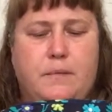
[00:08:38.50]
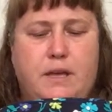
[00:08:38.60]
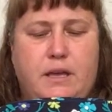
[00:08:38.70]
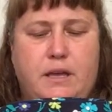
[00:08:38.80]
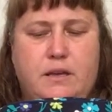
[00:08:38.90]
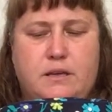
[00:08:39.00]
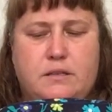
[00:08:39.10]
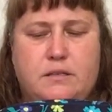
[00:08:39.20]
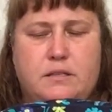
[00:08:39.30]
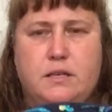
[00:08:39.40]
It
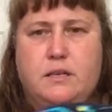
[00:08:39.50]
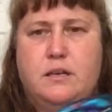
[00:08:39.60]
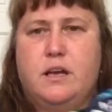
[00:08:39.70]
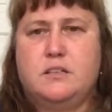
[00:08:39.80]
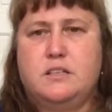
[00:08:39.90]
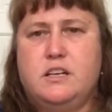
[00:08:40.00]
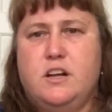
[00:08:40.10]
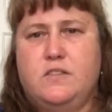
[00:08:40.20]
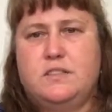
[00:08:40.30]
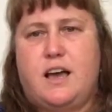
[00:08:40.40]
is gusseted
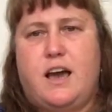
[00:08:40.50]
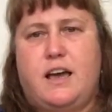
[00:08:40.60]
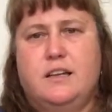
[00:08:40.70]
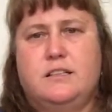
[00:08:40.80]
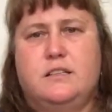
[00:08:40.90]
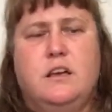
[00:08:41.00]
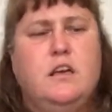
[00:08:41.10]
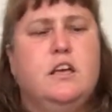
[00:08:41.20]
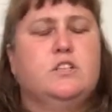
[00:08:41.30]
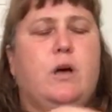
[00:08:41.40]
on the sides.
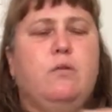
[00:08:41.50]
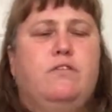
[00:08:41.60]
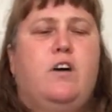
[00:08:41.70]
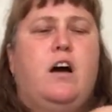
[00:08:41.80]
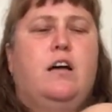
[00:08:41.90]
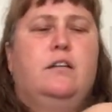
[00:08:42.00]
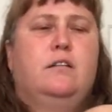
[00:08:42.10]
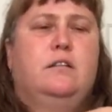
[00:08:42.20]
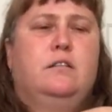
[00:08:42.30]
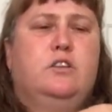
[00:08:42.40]
So I would have thought,
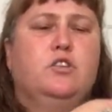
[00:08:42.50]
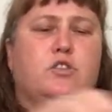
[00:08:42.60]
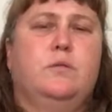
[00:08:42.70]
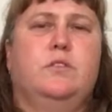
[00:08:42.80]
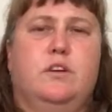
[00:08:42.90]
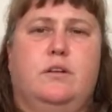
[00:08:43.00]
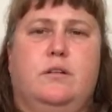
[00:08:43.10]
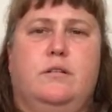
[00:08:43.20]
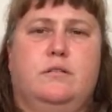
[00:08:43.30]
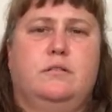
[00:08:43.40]
usually when
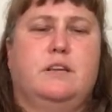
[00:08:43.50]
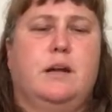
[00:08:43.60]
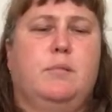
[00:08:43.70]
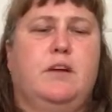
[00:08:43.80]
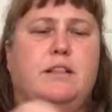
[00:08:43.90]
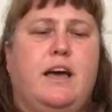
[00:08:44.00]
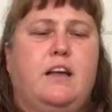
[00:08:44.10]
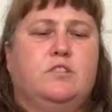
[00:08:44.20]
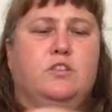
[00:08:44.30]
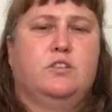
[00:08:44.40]
they're set up like
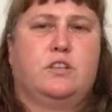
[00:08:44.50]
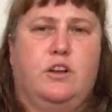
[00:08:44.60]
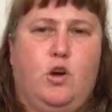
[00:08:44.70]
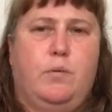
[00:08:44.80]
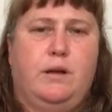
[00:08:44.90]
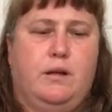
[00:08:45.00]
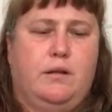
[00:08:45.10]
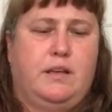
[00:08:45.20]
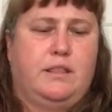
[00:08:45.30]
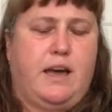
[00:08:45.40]
that, so you just can open it
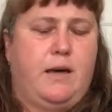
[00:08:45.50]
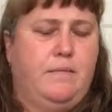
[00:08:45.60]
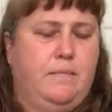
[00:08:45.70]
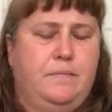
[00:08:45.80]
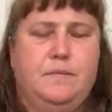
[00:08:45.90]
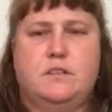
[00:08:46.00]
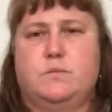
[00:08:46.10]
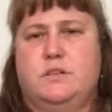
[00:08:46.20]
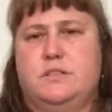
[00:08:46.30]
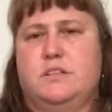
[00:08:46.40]
like that. This
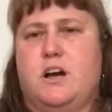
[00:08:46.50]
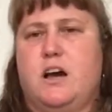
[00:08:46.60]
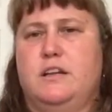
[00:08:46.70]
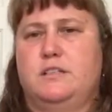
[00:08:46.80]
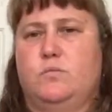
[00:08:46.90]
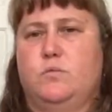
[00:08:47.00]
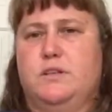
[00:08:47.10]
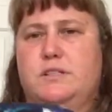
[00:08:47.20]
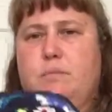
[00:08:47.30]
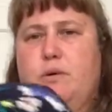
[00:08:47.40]
one is not, it's a
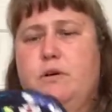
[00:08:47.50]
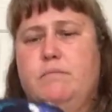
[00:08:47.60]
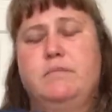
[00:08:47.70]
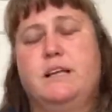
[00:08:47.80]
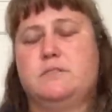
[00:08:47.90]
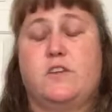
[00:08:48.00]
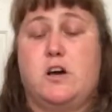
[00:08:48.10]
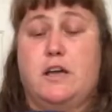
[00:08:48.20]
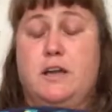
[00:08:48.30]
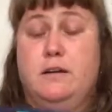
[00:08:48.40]
one zipper. That's
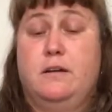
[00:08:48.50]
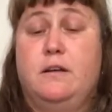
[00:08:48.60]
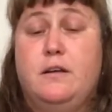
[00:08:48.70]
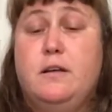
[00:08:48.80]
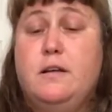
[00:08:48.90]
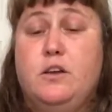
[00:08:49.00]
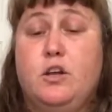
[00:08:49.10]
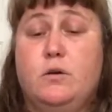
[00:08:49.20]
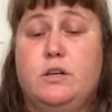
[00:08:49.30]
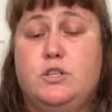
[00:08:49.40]
fine,
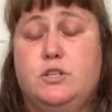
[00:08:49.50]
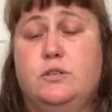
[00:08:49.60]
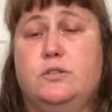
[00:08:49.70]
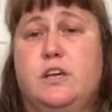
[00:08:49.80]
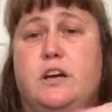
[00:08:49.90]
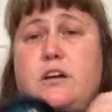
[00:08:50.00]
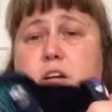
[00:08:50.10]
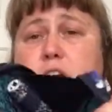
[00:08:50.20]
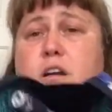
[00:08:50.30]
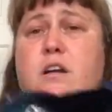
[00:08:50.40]
no issues there.